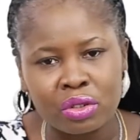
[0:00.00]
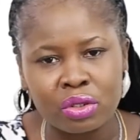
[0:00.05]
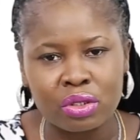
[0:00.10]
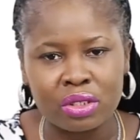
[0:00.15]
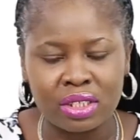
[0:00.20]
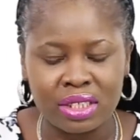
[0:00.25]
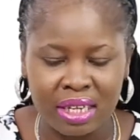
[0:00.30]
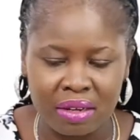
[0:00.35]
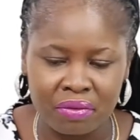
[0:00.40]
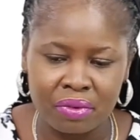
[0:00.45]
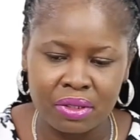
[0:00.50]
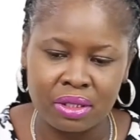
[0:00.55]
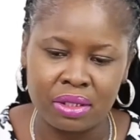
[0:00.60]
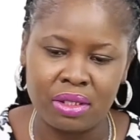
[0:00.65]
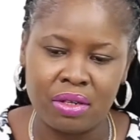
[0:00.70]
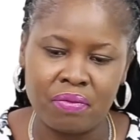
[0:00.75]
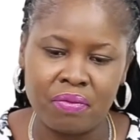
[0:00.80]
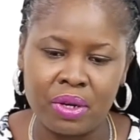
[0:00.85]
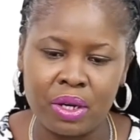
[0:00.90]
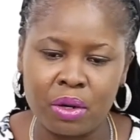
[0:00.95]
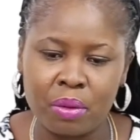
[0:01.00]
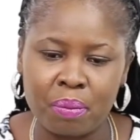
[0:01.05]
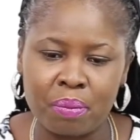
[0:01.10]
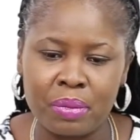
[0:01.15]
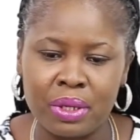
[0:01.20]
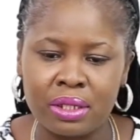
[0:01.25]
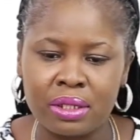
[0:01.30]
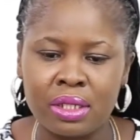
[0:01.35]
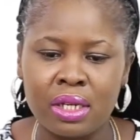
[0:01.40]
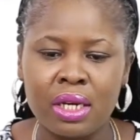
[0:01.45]
service
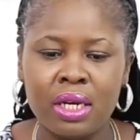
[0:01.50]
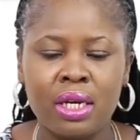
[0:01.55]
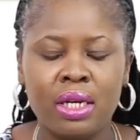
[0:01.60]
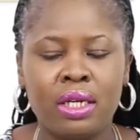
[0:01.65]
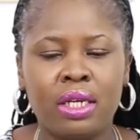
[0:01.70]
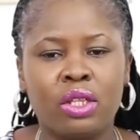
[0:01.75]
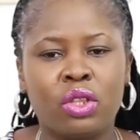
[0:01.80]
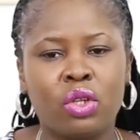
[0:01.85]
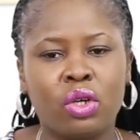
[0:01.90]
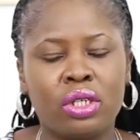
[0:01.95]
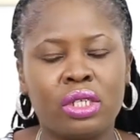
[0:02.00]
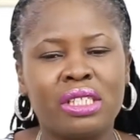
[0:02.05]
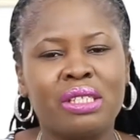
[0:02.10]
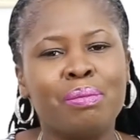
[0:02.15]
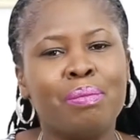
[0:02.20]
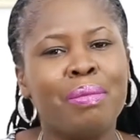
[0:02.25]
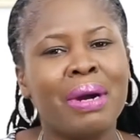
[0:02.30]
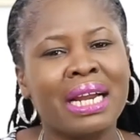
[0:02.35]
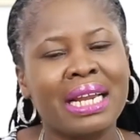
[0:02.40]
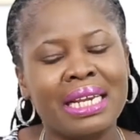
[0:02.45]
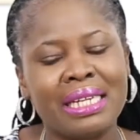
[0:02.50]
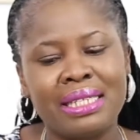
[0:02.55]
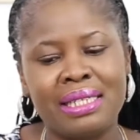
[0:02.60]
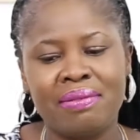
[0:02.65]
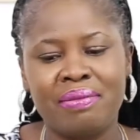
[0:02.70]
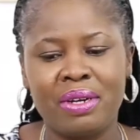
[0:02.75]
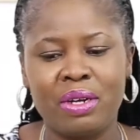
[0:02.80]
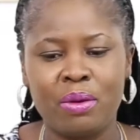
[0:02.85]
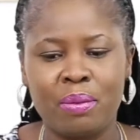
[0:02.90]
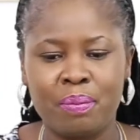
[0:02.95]
development, the third is market
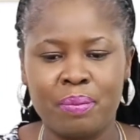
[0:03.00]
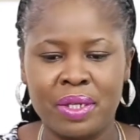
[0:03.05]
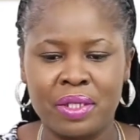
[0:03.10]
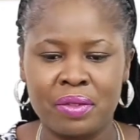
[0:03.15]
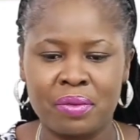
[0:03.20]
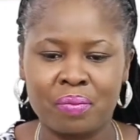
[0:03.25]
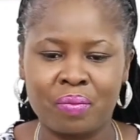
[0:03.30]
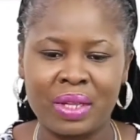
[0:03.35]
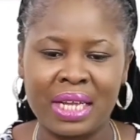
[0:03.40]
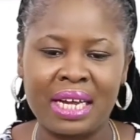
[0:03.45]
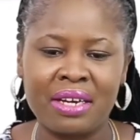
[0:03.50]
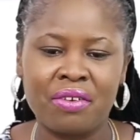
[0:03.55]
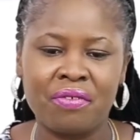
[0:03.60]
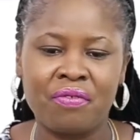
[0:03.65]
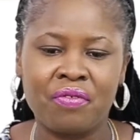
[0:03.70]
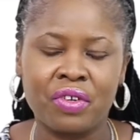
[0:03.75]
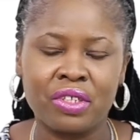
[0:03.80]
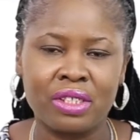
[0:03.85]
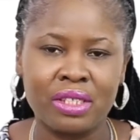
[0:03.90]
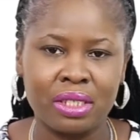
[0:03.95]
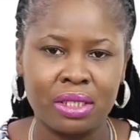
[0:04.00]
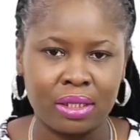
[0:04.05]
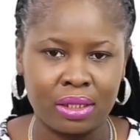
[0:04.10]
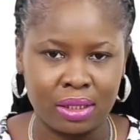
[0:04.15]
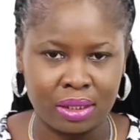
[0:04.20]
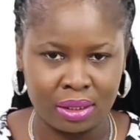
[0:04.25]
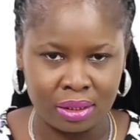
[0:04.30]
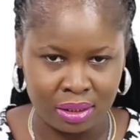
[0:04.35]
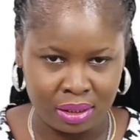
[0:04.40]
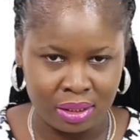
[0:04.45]
development, and the fourth
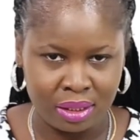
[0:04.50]
is